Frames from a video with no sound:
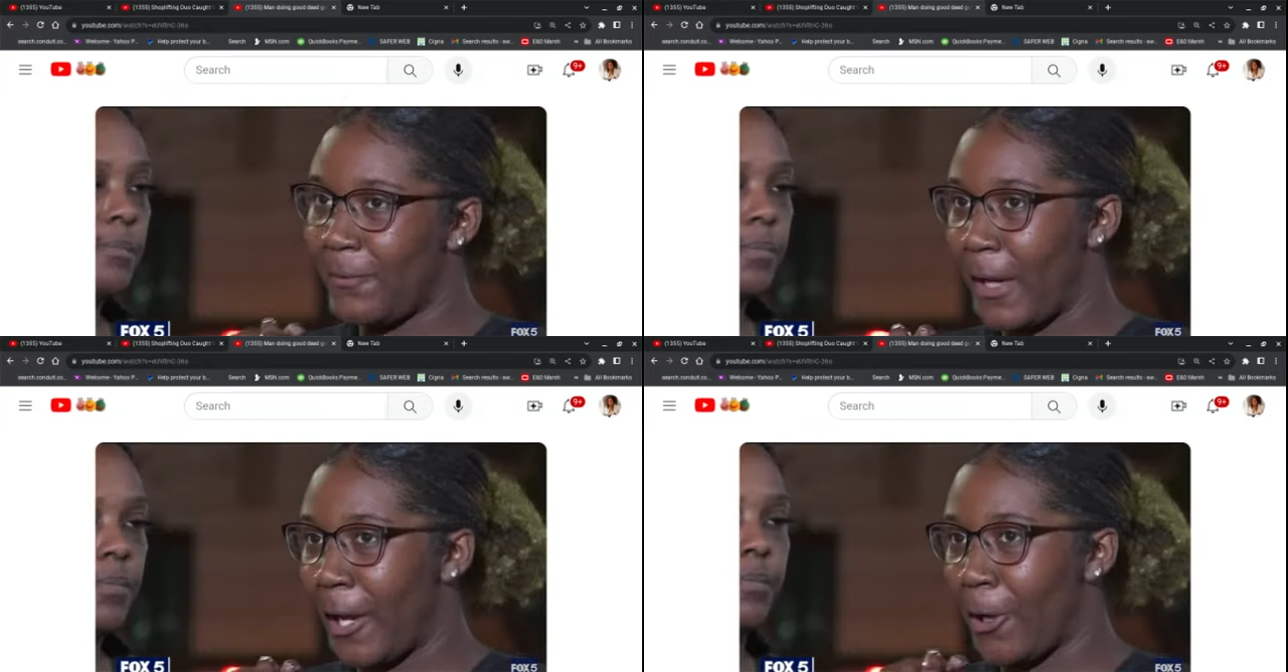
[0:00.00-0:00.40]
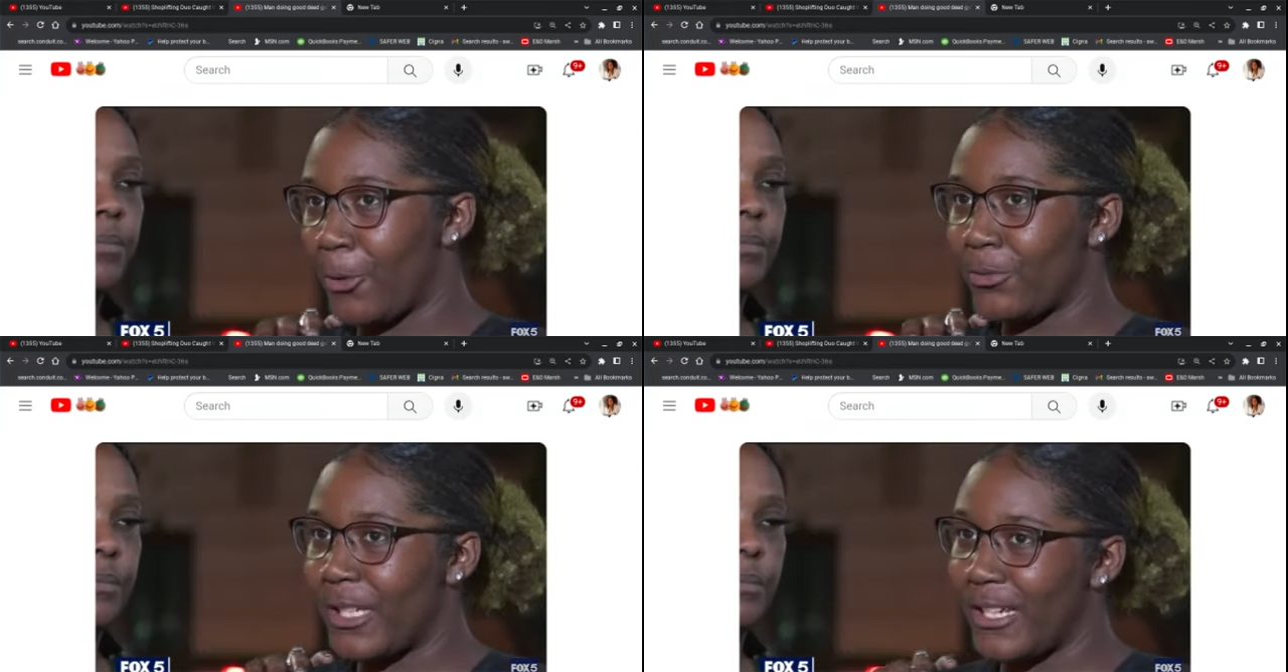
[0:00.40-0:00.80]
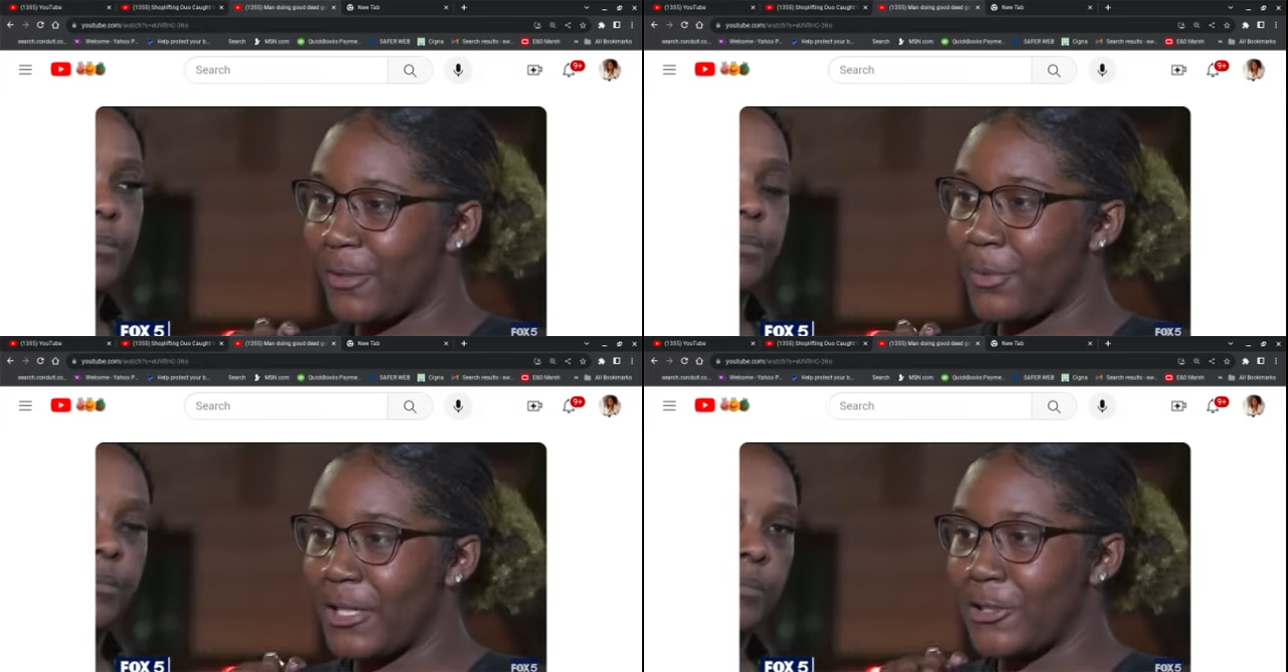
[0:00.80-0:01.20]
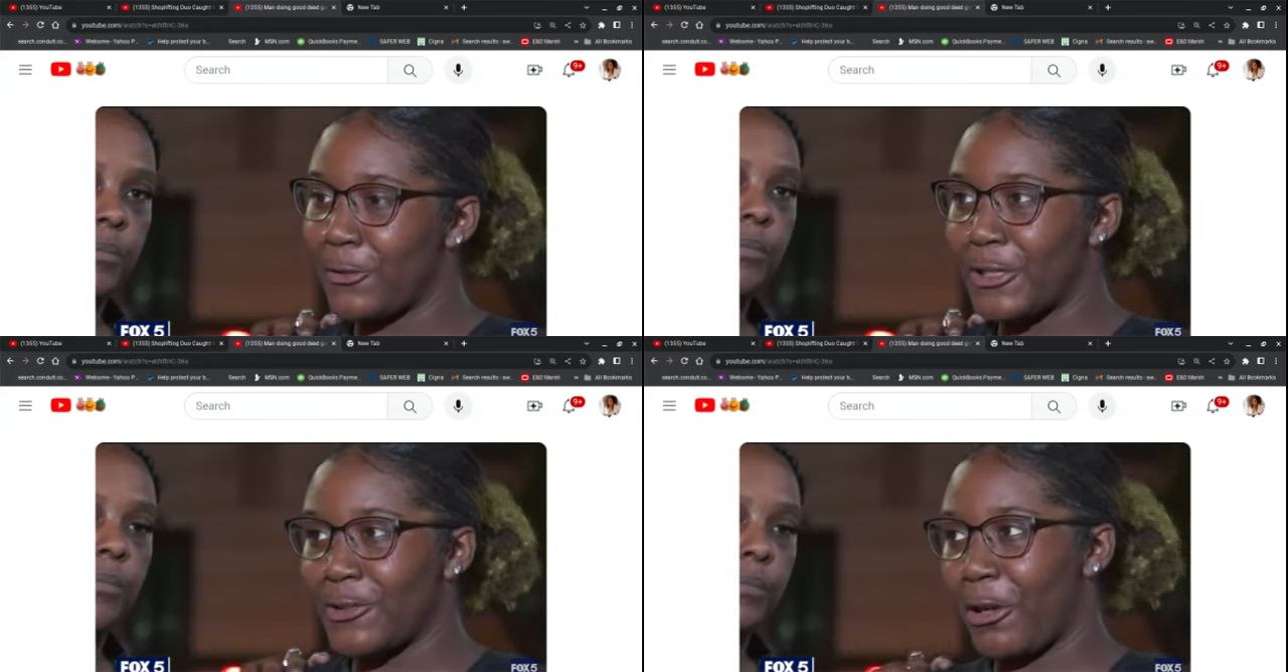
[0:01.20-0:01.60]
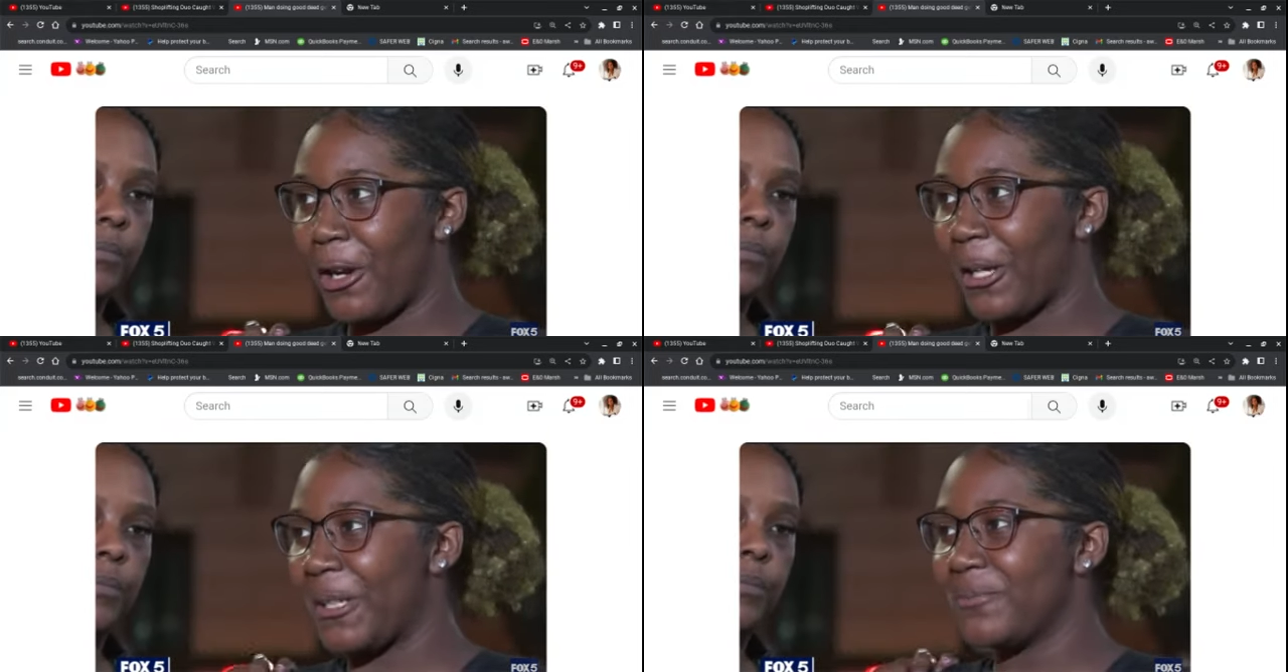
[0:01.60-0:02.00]
be found and punished for
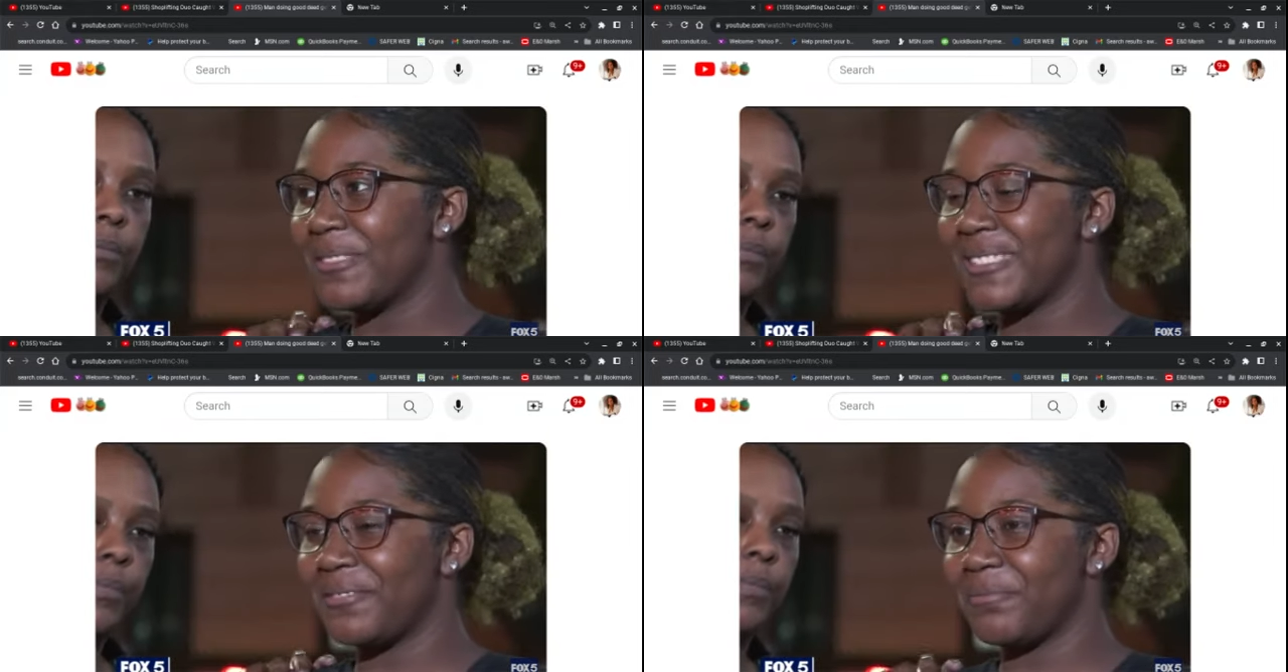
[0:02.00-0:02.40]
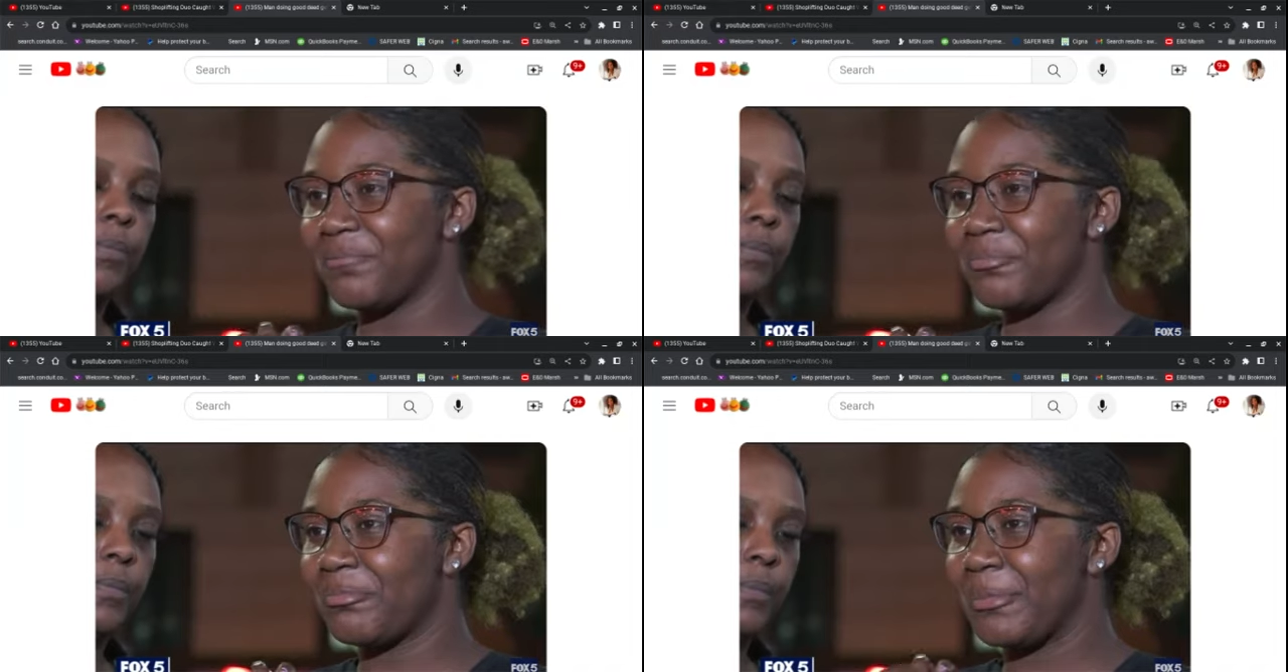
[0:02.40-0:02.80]
his crimes